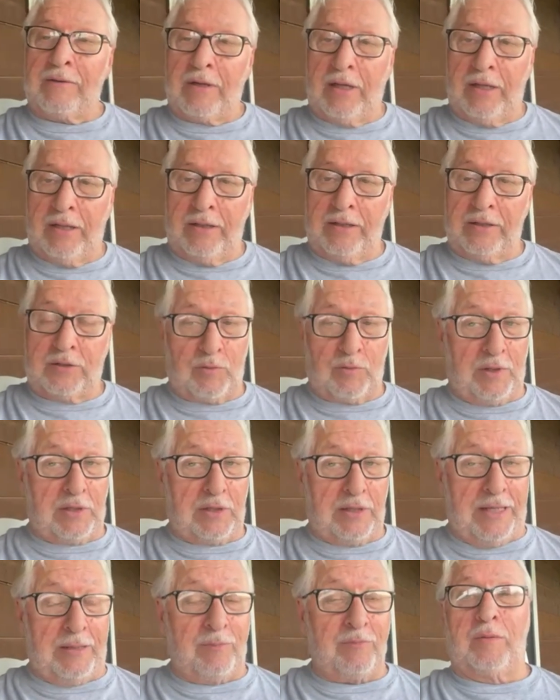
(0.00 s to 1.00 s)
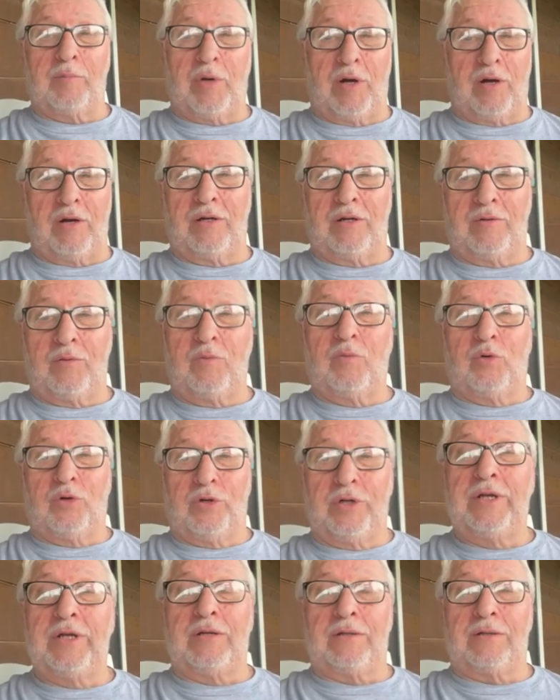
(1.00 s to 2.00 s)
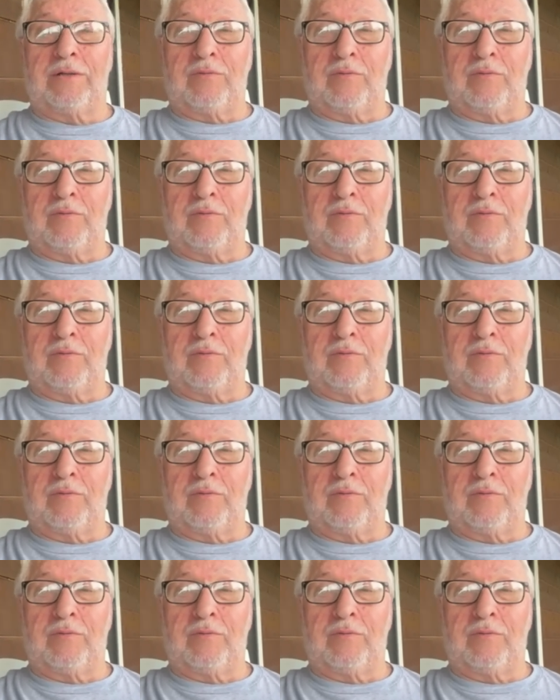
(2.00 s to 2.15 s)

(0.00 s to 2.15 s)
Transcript: uh, it's reclaimed barn wood,